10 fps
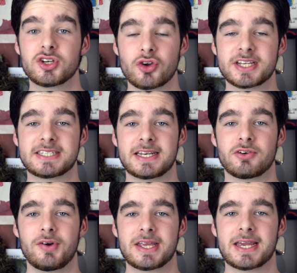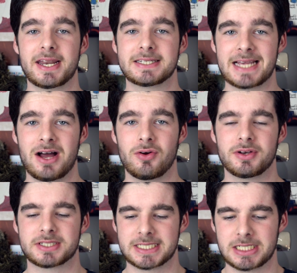interested in really getting
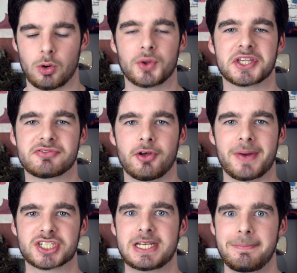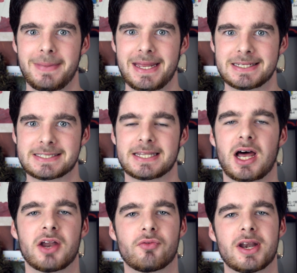down to, you know, what this film actually means, then
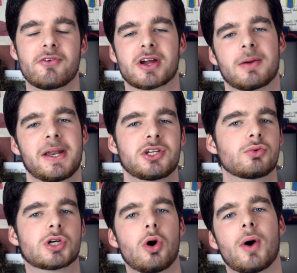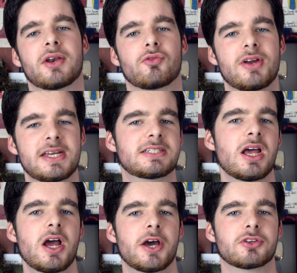I really recommend you go and read
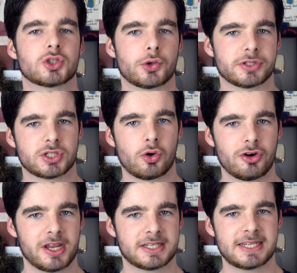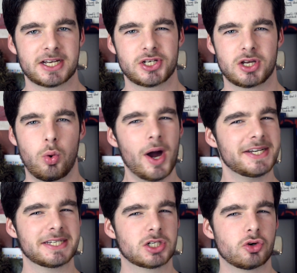the short story. It's actually
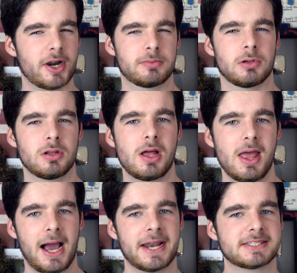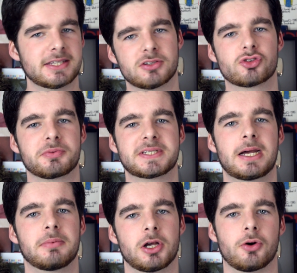quite incredible, and it's in the description
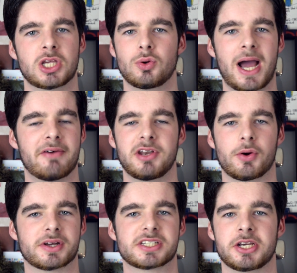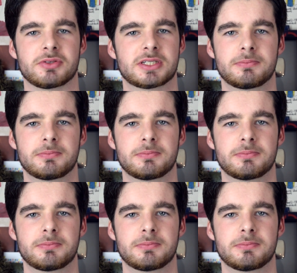down below. You have no excuse.